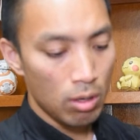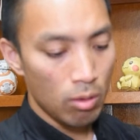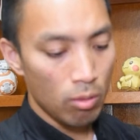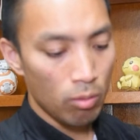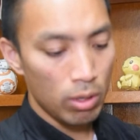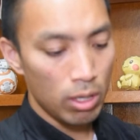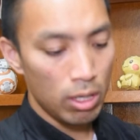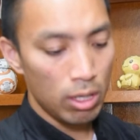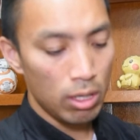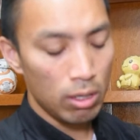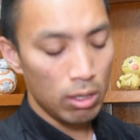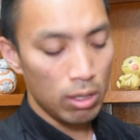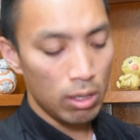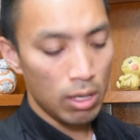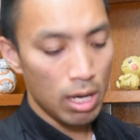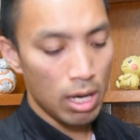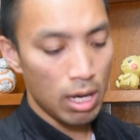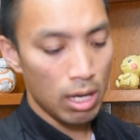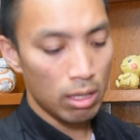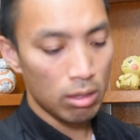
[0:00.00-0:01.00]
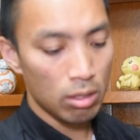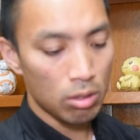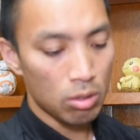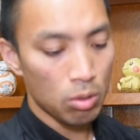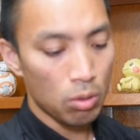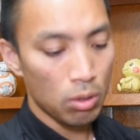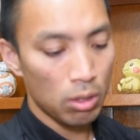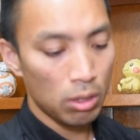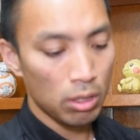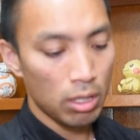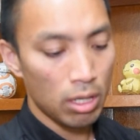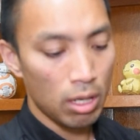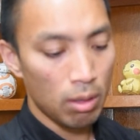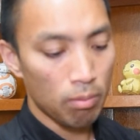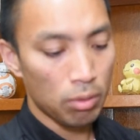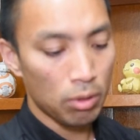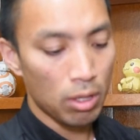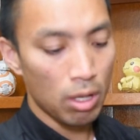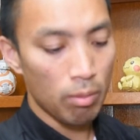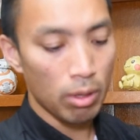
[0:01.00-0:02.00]
We had the toilet and
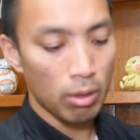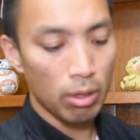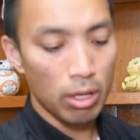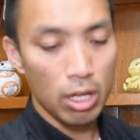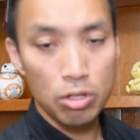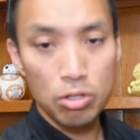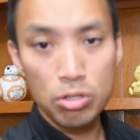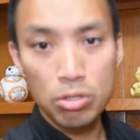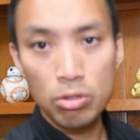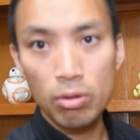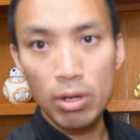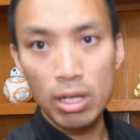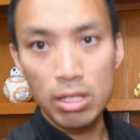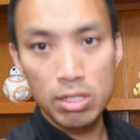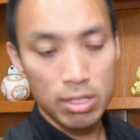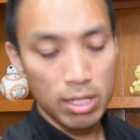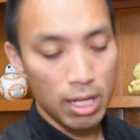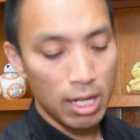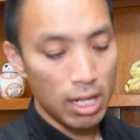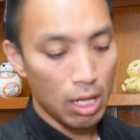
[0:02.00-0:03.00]
plumbing issue at St.